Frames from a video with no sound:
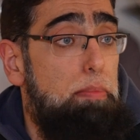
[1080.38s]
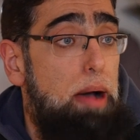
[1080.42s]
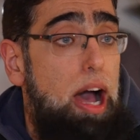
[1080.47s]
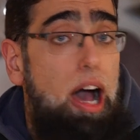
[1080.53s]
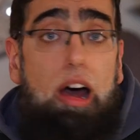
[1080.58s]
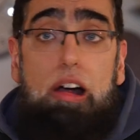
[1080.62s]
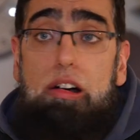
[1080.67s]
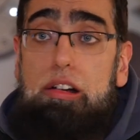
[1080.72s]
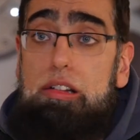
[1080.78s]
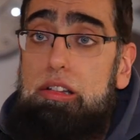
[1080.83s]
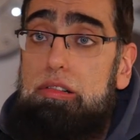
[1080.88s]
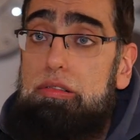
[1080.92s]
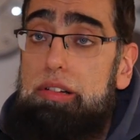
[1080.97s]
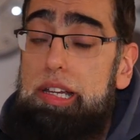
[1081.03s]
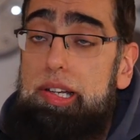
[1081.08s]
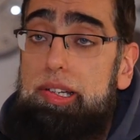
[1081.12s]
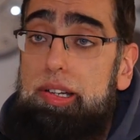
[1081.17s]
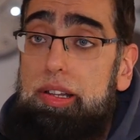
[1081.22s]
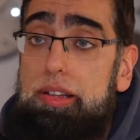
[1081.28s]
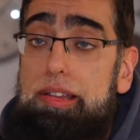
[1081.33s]
power in the
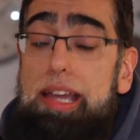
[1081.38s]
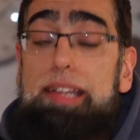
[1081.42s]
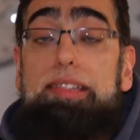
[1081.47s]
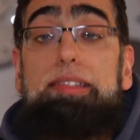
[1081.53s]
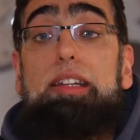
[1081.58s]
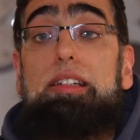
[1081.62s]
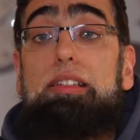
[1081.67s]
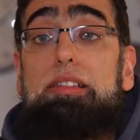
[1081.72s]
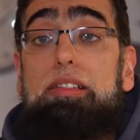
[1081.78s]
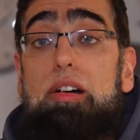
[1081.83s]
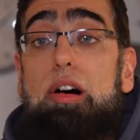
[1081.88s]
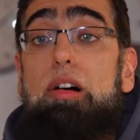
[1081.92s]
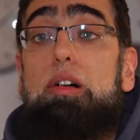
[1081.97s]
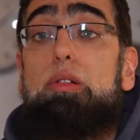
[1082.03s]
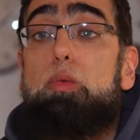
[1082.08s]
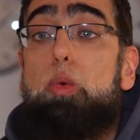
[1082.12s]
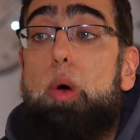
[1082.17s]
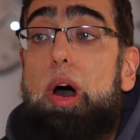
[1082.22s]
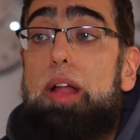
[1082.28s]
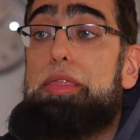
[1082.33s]
region. They did not
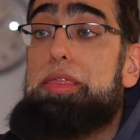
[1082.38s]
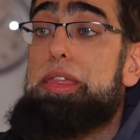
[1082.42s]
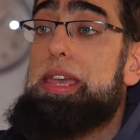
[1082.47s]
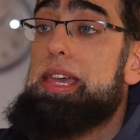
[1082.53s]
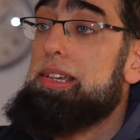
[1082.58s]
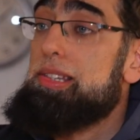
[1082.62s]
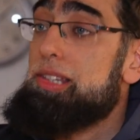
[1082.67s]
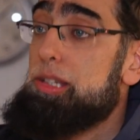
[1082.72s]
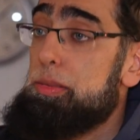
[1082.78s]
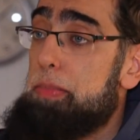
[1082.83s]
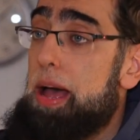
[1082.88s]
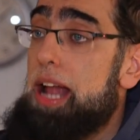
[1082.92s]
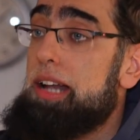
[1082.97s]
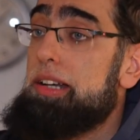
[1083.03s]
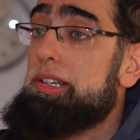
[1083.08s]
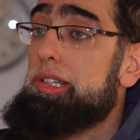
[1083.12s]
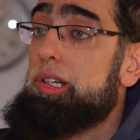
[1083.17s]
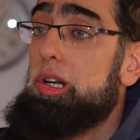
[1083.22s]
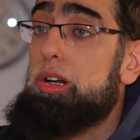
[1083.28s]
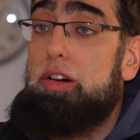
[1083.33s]
want the
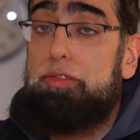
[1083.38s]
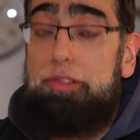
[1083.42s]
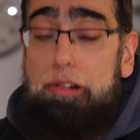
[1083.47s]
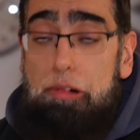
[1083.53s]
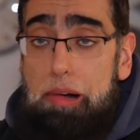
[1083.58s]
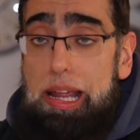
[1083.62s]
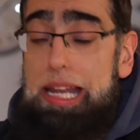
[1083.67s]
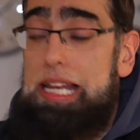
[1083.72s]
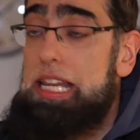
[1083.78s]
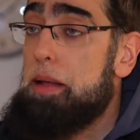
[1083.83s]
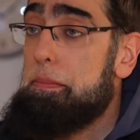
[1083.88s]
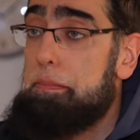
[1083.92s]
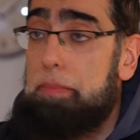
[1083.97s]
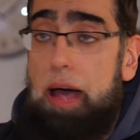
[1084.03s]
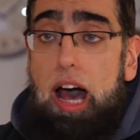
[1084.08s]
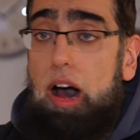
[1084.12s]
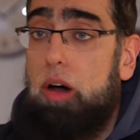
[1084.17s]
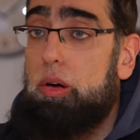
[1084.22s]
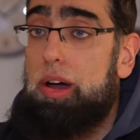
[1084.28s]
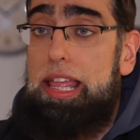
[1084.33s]
expansion of Iranian
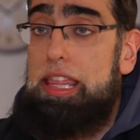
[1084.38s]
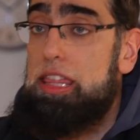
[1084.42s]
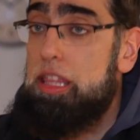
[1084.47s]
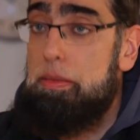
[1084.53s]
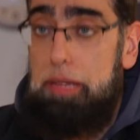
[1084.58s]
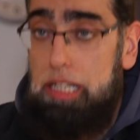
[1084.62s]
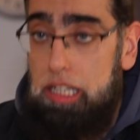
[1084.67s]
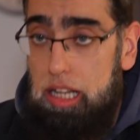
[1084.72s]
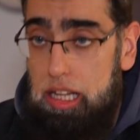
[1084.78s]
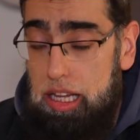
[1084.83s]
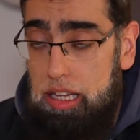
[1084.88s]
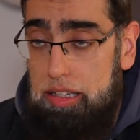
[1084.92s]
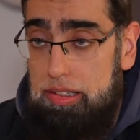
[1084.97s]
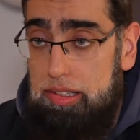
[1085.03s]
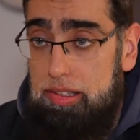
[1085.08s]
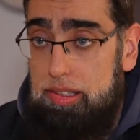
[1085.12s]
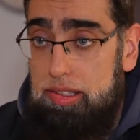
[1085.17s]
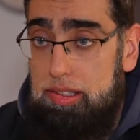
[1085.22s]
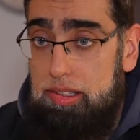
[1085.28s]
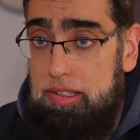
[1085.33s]
power in the Middle
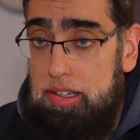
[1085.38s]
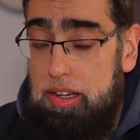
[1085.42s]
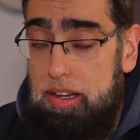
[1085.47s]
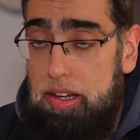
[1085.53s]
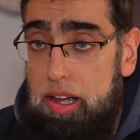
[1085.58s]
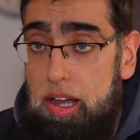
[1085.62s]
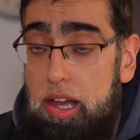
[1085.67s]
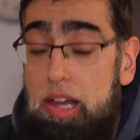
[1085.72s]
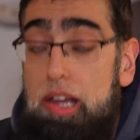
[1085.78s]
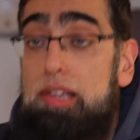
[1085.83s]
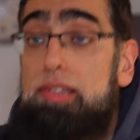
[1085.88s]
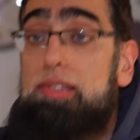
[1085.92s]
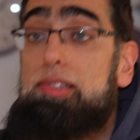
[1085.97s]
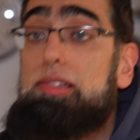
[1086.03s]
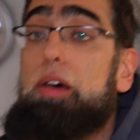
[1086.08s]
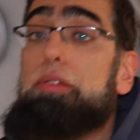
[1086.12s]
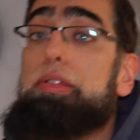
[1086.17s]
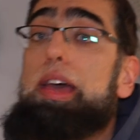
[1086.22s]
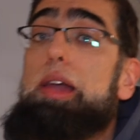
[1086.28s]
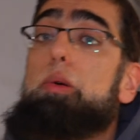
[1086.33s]
East,
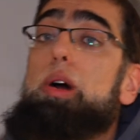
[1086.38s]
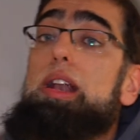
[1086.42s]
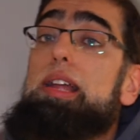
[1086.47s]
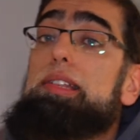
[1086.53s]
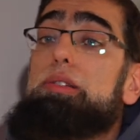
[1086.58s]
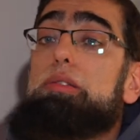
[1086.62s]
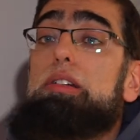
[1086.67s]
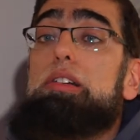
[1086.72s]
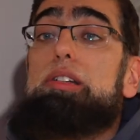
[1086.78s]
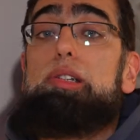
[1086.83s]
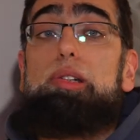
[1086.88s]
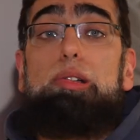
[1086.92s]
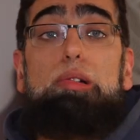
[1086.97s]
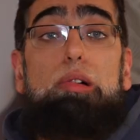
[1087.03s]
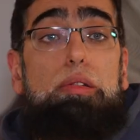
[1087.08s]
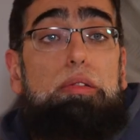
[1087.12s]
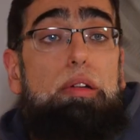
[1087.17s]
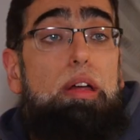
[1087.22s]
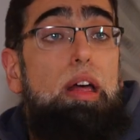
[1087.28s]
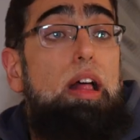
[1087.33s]
so they wanted to
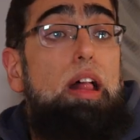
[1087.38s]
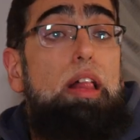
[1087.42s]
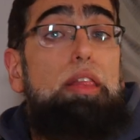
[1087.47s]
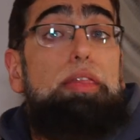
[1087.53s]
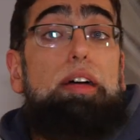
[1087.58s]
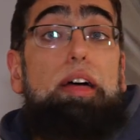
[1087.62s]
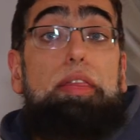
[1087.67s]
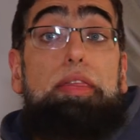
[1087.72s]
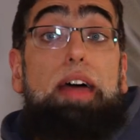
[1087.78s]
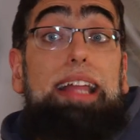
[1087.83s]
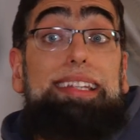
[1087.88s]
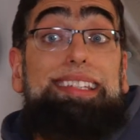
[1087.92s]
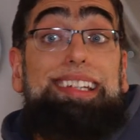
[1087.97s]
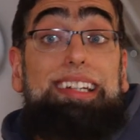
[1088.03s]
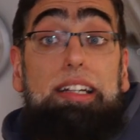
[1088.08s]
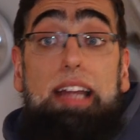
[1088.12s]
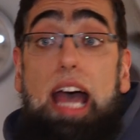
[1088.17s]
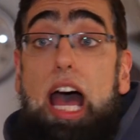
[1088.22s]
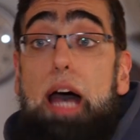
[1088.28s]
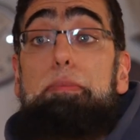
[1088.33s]
ensure that that
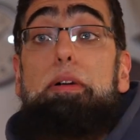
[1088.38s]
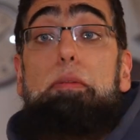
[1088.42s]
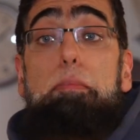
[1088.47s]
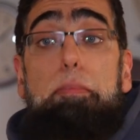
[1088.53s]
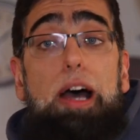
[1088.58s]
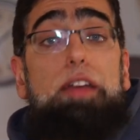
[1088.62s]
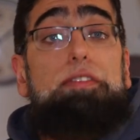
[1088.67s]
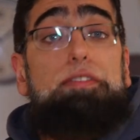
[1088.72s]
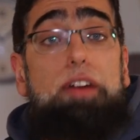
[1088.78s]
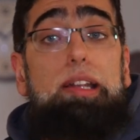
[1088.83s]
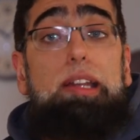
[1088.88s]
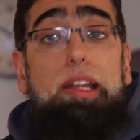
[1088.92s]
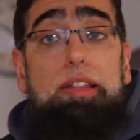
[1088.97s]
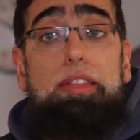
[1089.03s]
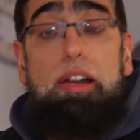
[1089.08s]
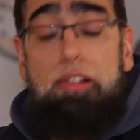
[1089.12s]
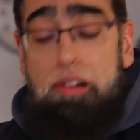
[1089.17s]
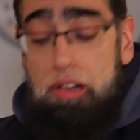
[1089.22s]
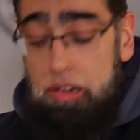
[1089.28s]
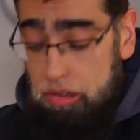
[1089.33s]
didn't happen by funding
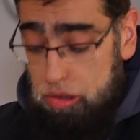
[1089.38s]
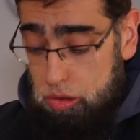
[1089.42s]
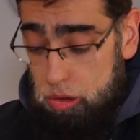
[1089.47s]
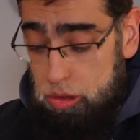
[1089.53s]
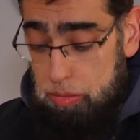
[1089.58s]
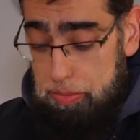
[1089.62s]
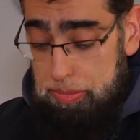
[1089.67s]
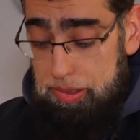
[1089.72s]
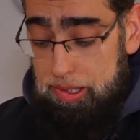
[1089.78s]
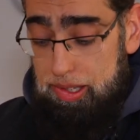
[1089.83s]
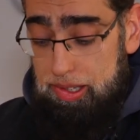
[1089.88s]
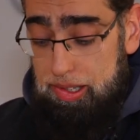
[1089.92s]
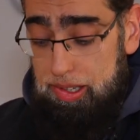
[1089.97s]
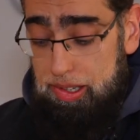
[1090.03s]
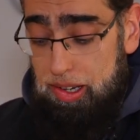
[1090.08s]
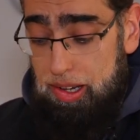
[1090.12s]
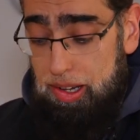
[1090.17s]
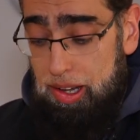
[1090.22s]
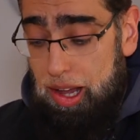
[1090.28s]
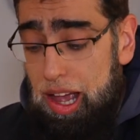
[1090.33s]
their own groups.
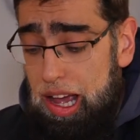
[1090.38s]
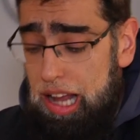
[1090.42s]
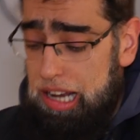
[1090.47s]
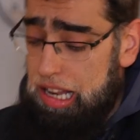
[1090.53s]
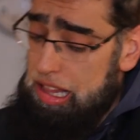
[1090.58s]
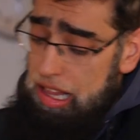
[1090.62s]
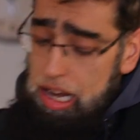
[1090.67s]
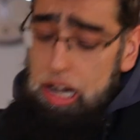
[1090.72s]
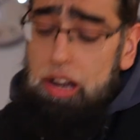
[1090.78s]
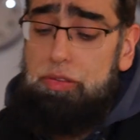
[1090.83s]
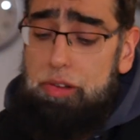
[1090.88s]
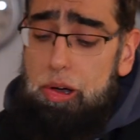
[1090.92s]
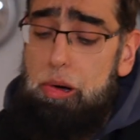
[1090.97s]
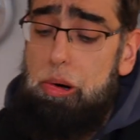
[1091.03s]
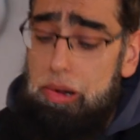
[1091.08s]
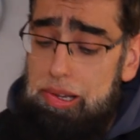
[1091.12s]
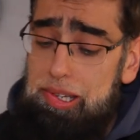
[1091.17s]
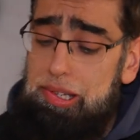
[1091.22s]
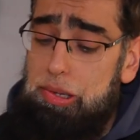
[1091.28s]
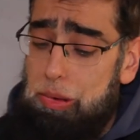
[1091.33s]
And then, of
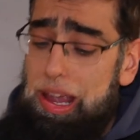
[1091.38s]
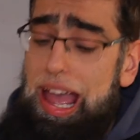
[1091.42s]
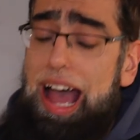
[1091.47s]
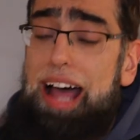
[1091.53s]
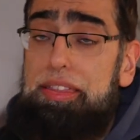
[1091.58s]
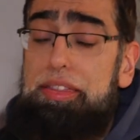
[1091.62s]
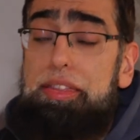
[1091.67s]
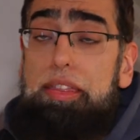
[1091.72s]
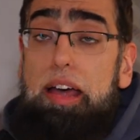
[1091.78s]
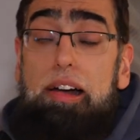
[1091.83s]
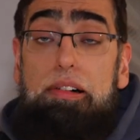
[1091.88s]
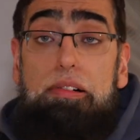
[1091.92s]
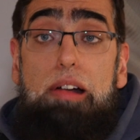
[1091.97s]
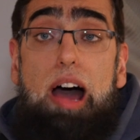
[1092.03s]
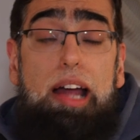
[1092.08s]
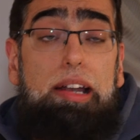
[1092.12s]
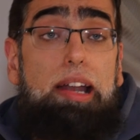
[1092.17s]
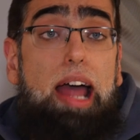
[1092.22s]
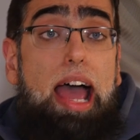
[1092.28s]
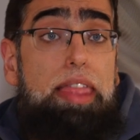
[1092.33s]
course, we had
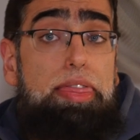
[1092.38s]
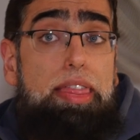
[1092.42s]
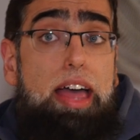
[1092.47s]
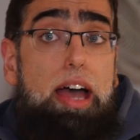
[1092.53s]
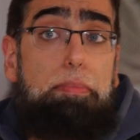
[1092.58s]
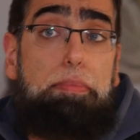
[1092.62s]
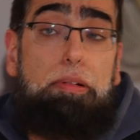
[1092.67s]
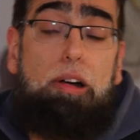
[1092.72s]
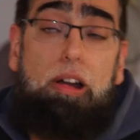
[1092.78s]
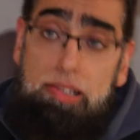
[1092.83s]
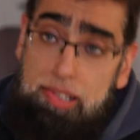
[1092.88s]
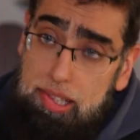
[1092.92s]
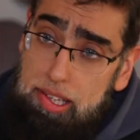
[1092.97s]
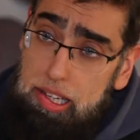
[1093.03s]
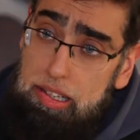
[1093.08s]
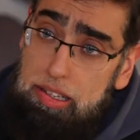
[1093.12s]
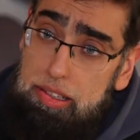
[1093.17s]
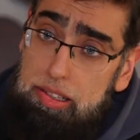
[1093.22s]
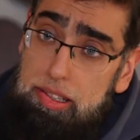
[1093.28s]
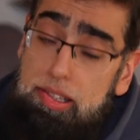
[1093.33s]
Iran and their
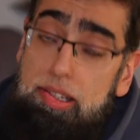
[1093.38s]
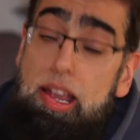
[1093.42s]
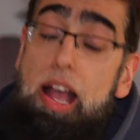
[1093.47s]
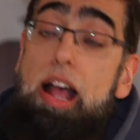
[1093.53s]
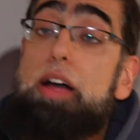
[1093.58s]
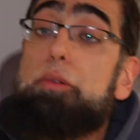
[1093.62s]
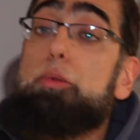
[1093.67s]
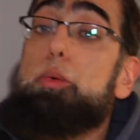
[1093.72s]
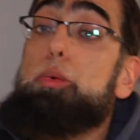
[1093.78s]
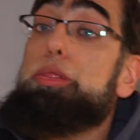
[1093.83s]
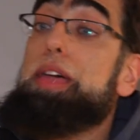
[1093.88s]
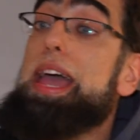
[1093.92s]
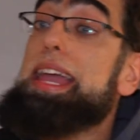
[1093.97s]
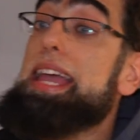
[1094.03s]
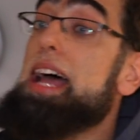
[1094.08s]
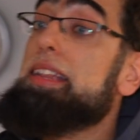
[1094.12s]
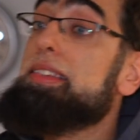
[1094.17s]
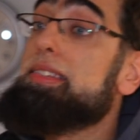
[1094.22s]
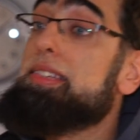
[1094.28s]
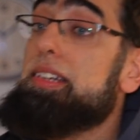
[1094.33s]
proxies.
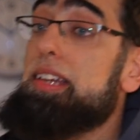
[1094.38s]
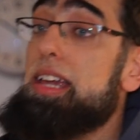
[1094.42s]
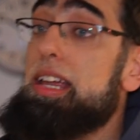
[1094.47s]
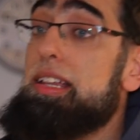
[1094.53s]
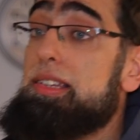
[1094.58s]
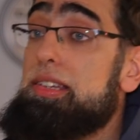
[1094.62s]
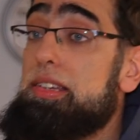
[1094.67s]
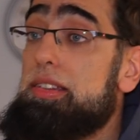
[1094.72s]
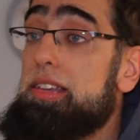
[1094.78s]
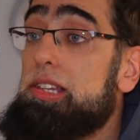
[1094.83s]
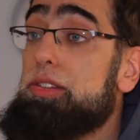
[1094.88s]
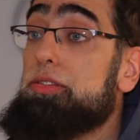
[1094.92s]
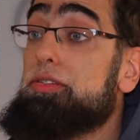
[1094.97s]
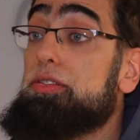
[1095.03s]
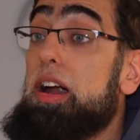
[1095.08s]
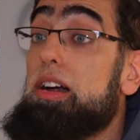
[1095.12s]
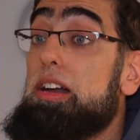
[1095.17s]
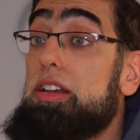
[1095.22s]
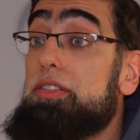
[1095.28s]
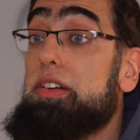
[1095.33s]
They entered into this
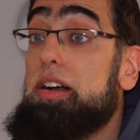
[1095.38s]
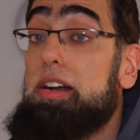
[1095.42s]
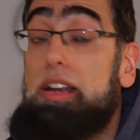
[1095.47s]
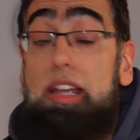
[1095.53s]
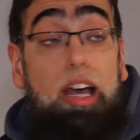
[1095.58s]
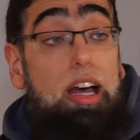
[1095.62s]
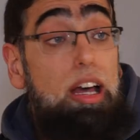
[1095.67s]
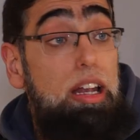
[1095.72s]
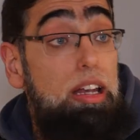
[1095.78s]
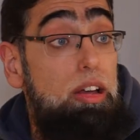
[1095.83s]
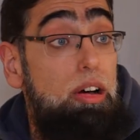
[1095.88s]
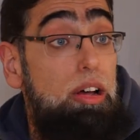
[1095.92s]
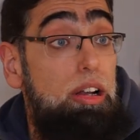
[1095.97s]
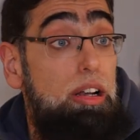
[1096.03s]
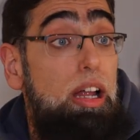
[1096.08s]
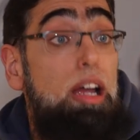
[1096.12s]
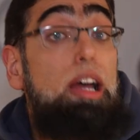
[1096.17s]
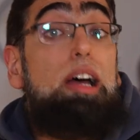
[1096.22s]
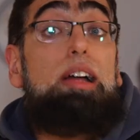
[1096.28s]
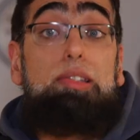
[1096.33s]
very, very early
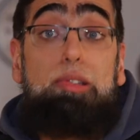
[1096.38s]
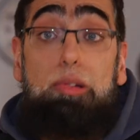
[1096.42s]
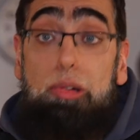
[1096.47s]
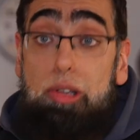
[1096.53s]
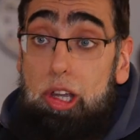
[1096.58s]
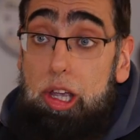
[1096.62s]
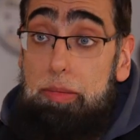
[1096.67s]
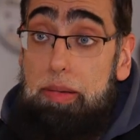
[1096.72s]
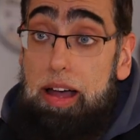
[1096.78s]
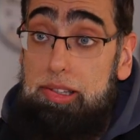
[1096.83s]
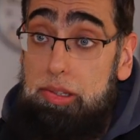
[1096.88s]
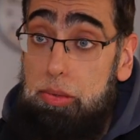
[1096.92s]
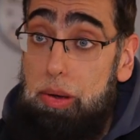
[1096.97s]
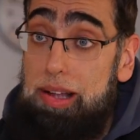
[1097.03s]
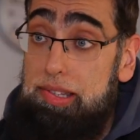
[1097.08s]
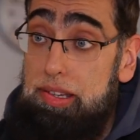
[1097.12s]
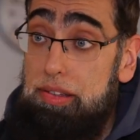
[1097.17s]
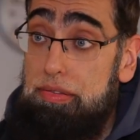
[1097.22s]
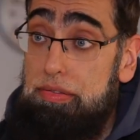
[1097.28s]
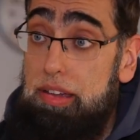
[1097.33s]
on, talking about
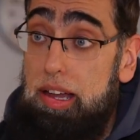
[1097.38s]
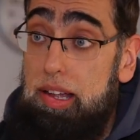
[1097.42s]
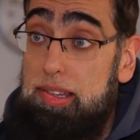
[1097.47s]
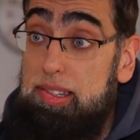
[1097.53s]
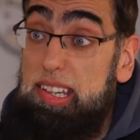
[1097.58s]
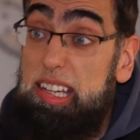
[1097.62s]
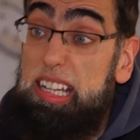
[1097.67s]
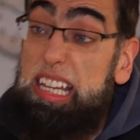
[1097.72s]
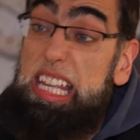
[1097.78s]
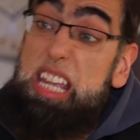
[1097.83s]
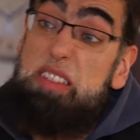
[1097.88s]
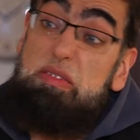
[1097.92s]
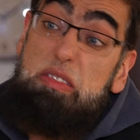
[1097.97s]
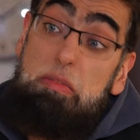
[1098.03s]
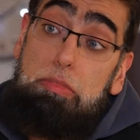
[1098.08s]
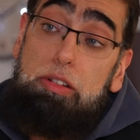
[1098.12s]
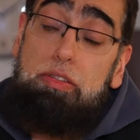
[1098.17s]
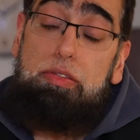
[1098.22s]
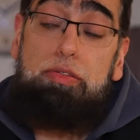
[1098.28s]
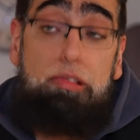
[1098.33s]
2013,
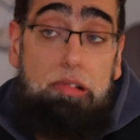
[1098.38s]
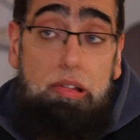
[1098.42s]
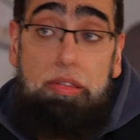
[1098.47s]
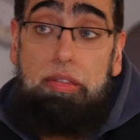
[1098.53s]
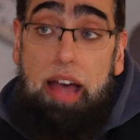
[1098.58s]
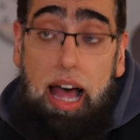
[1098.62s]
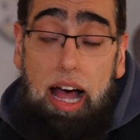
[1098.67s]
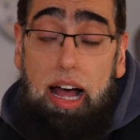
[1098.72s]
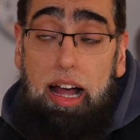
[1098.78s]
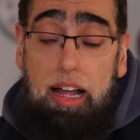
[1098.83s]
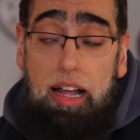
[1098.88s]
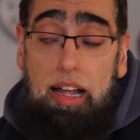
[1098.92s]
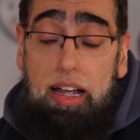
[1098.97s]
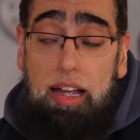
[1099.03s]
even before that.